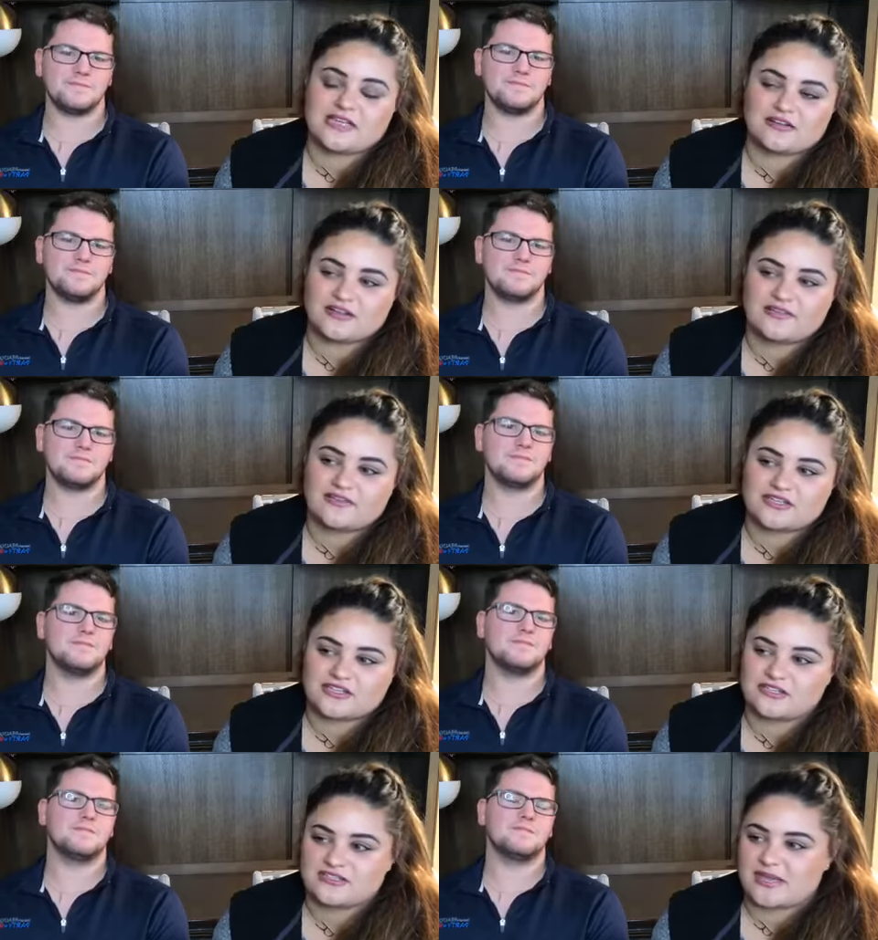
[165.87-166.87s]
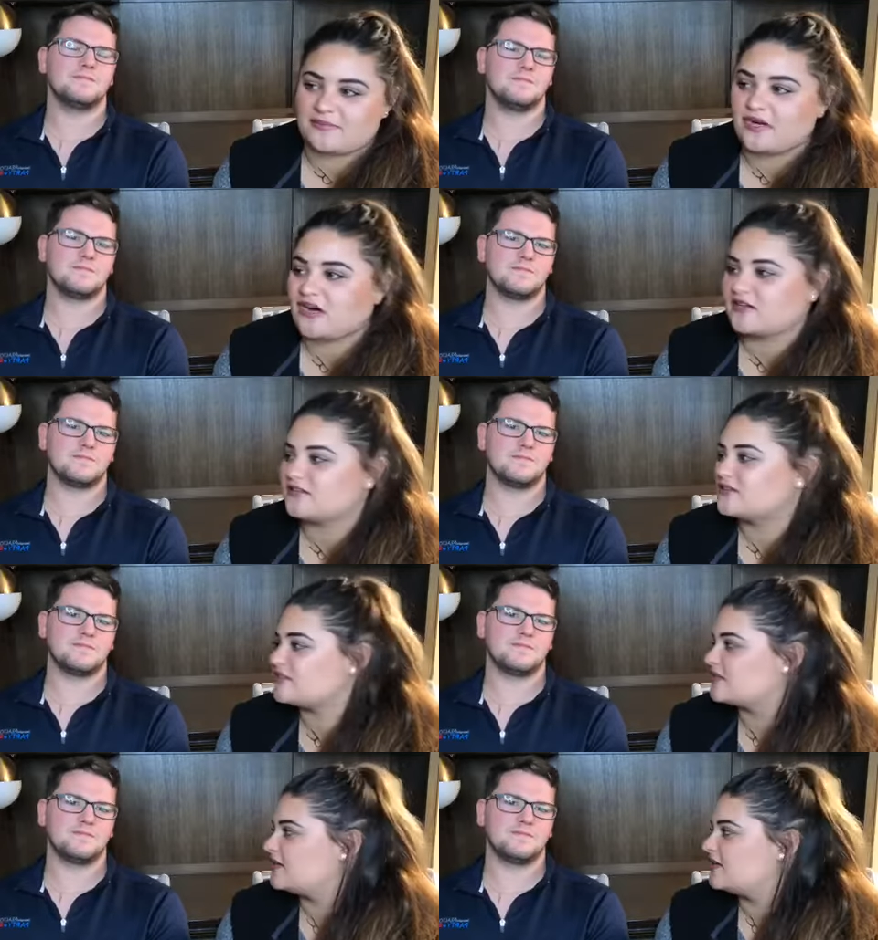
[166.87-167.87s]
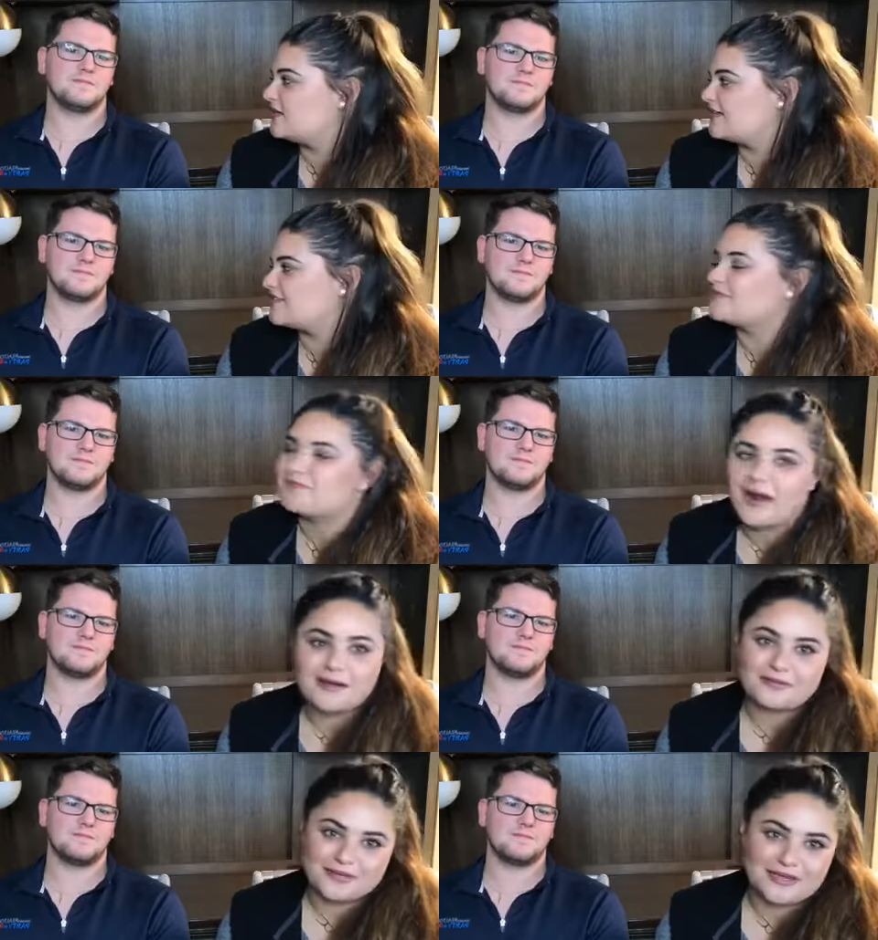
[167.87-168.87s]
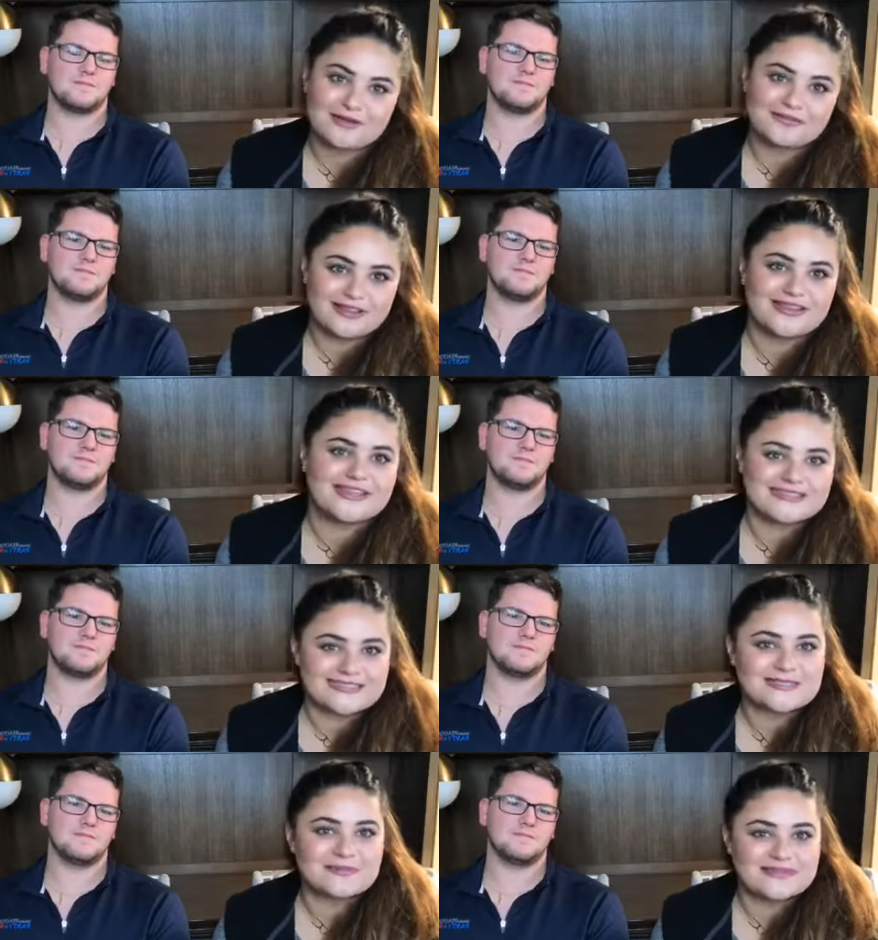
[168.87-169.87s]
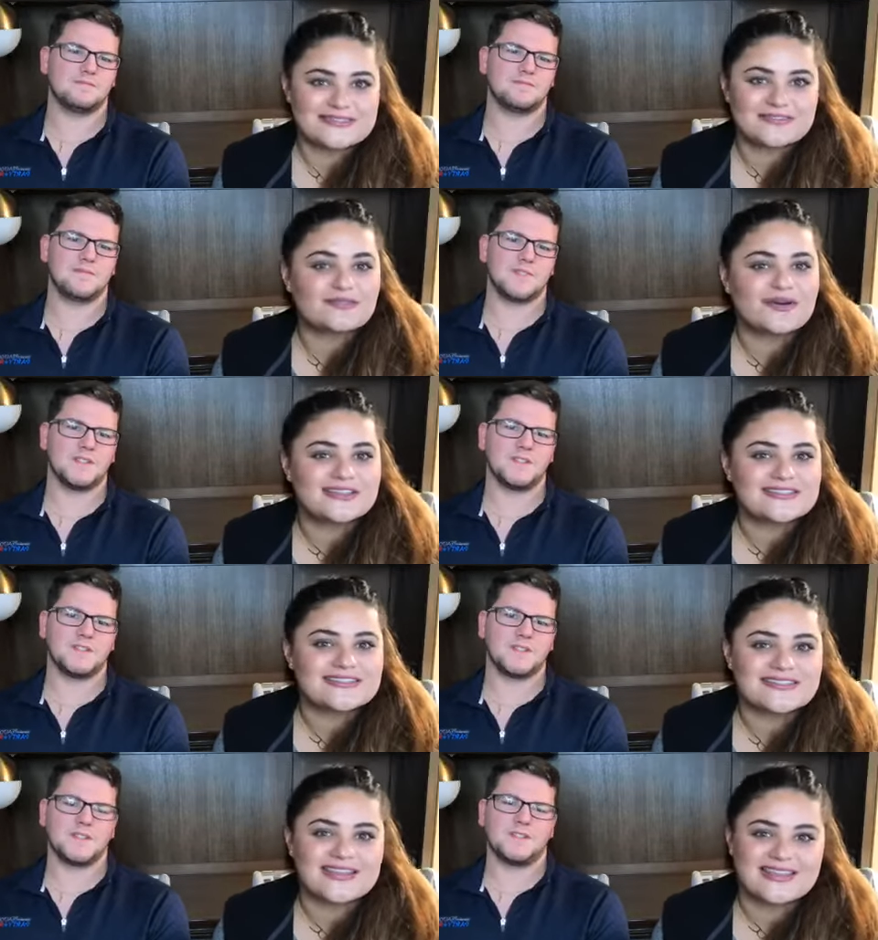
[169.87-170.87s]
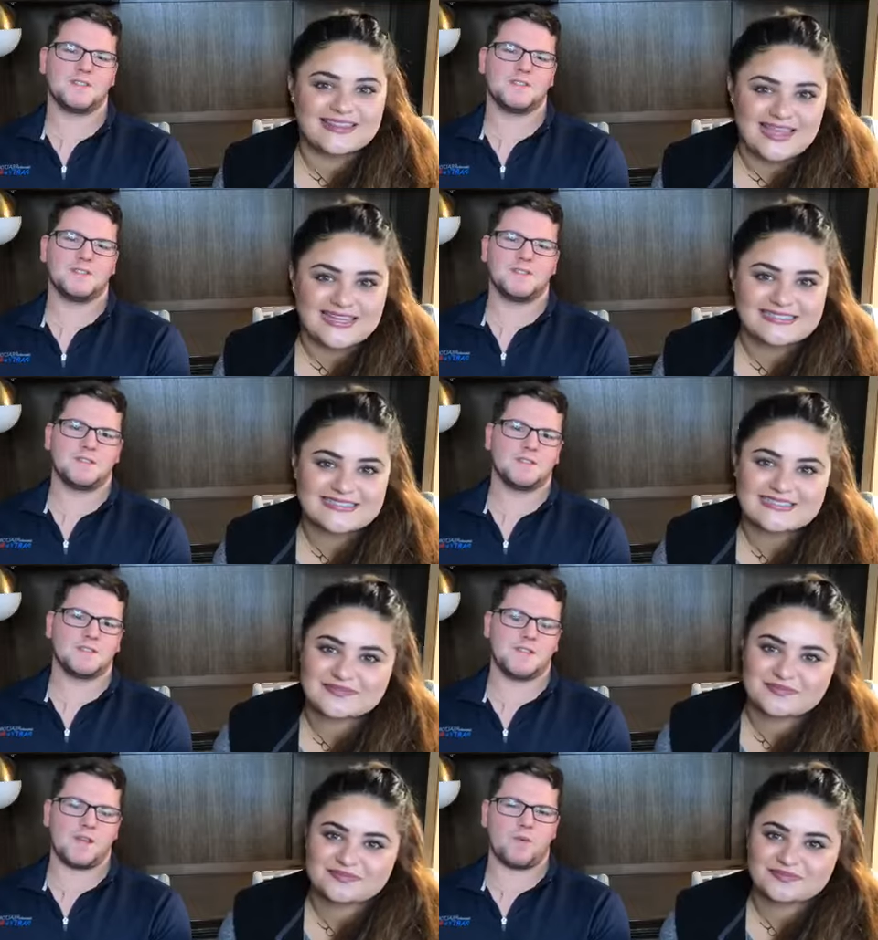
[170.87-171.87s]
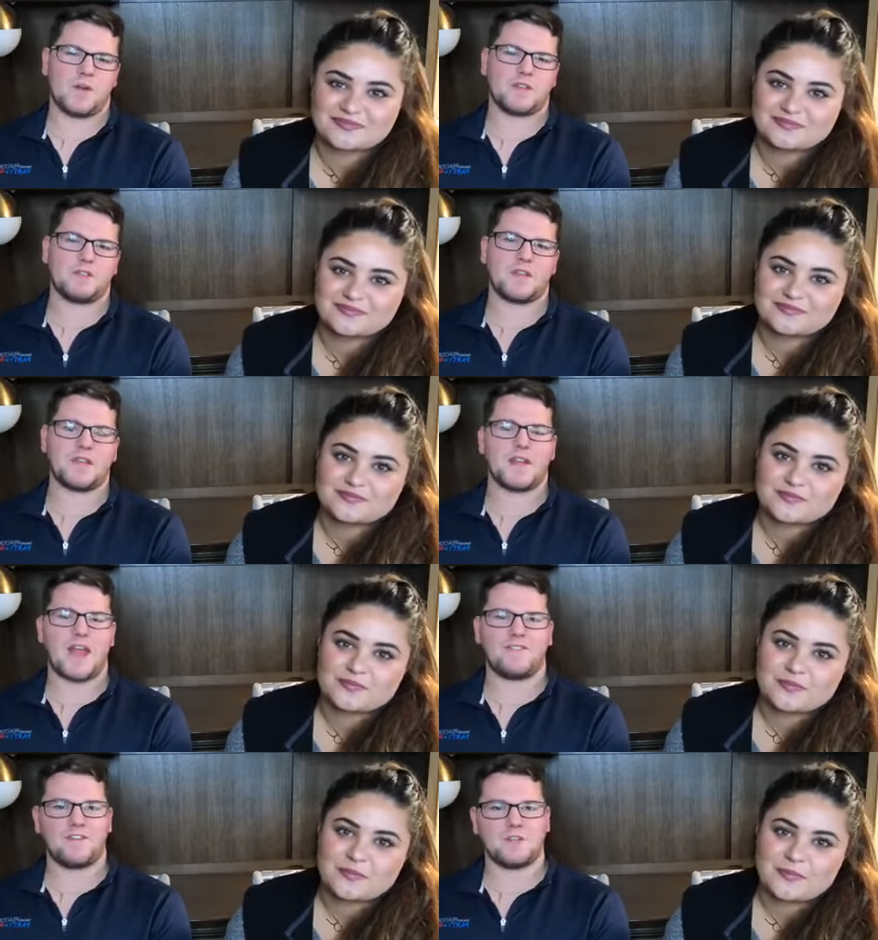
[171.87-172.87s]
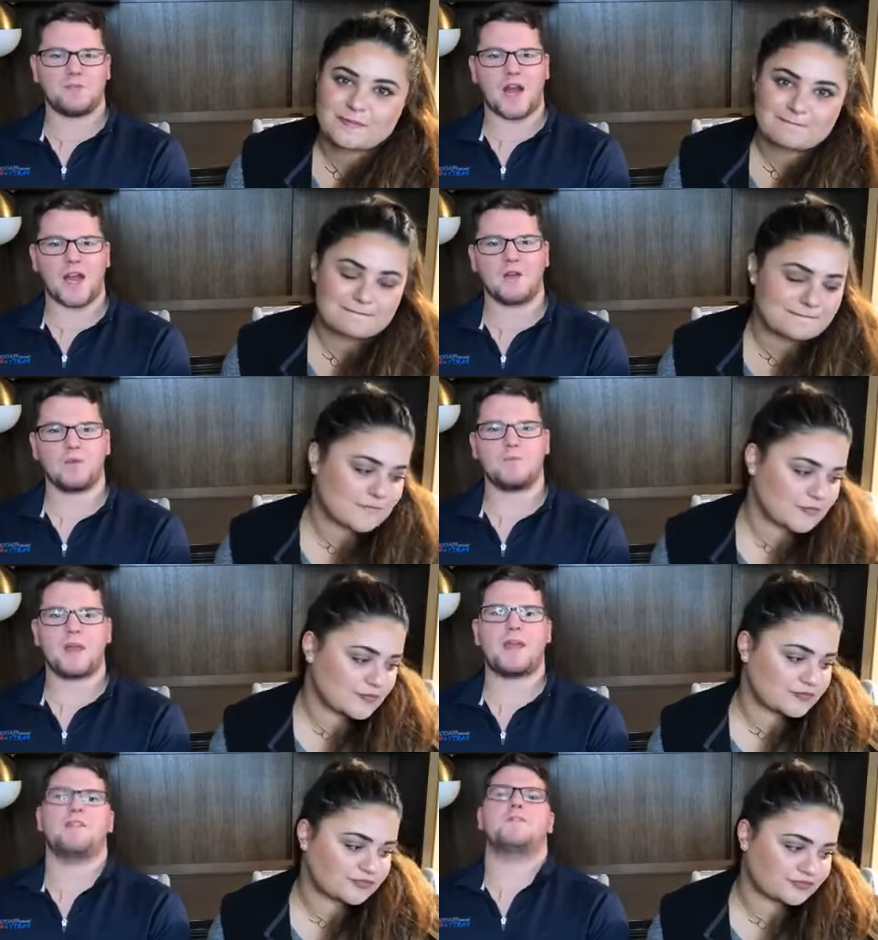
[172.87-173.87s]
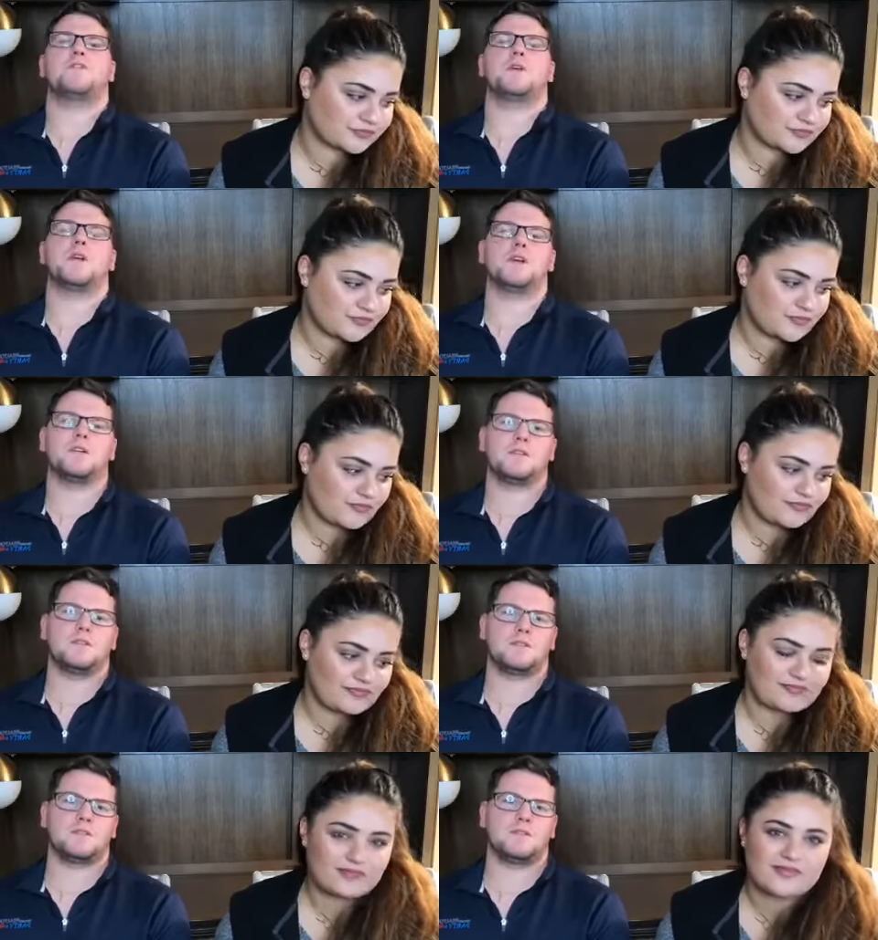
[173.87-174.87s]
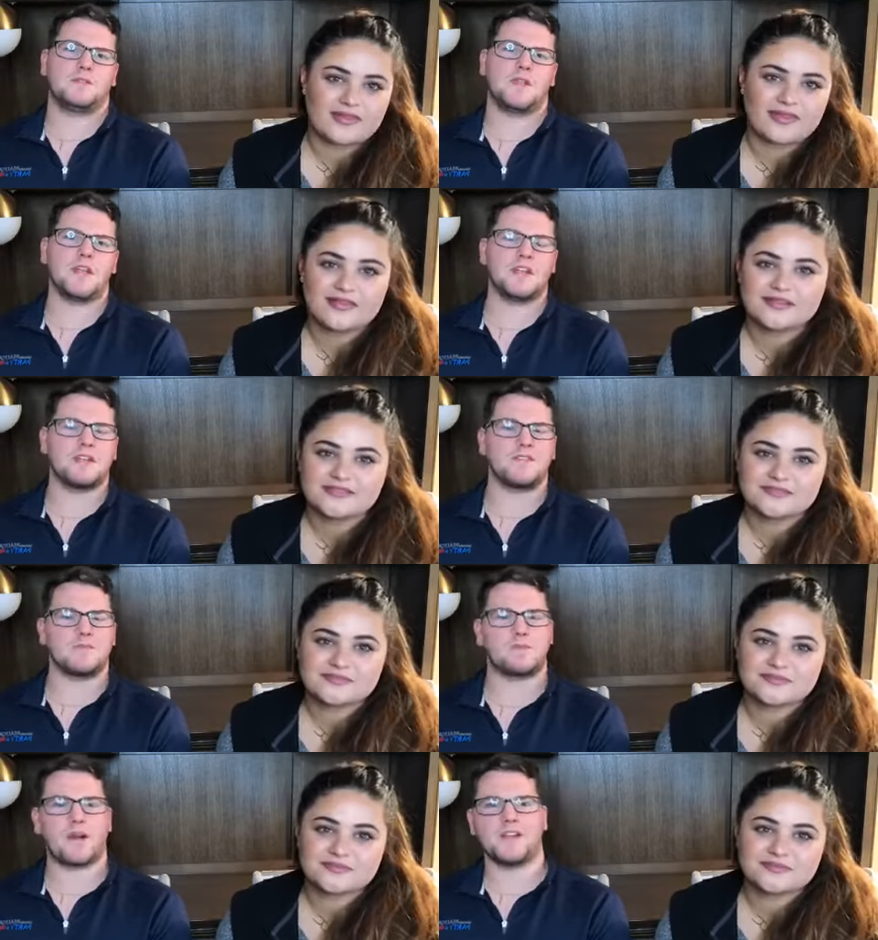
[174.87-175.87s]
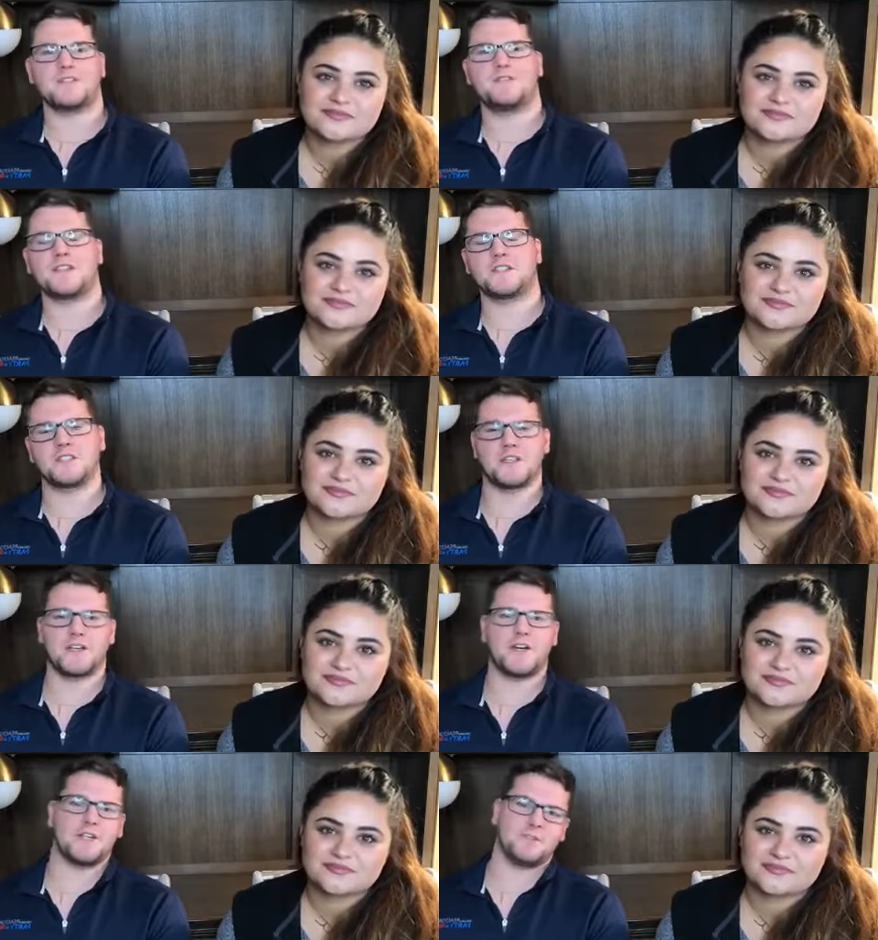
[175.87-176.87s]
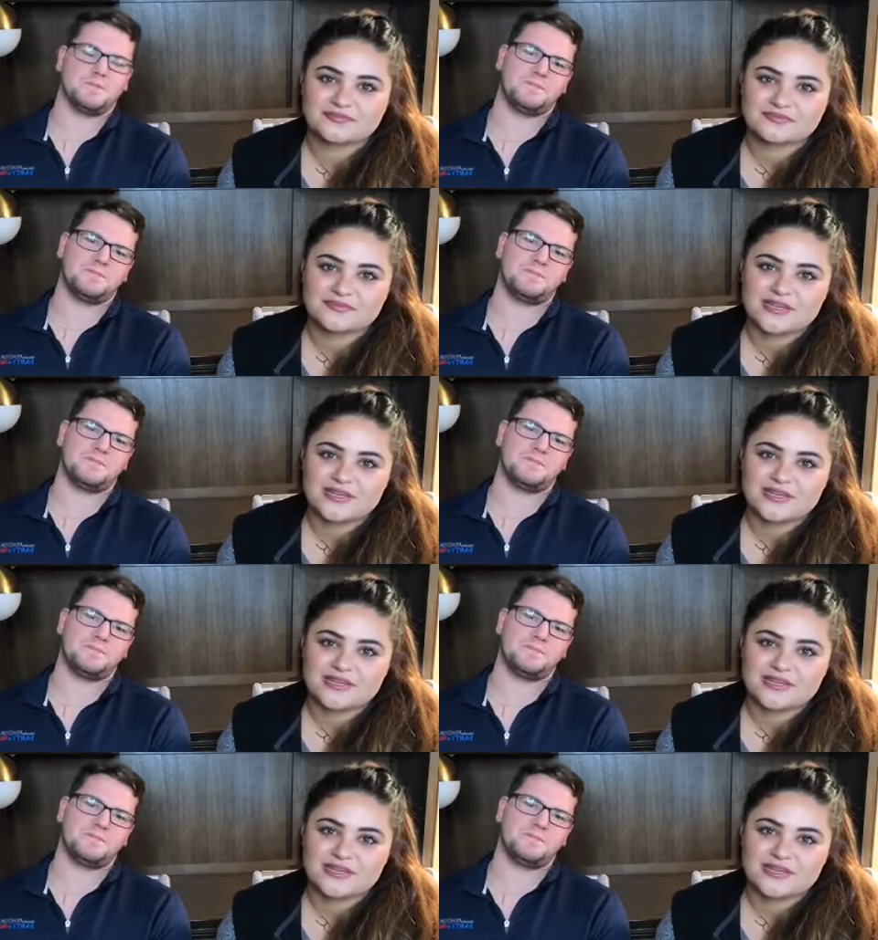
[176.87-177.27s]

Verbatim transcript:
Speaker 1: dollar light fixtures at Menards. Probably go for the less expensive ones than that.
Speaker 2: What do you think an average buyer would pay for any given price fixture in a home?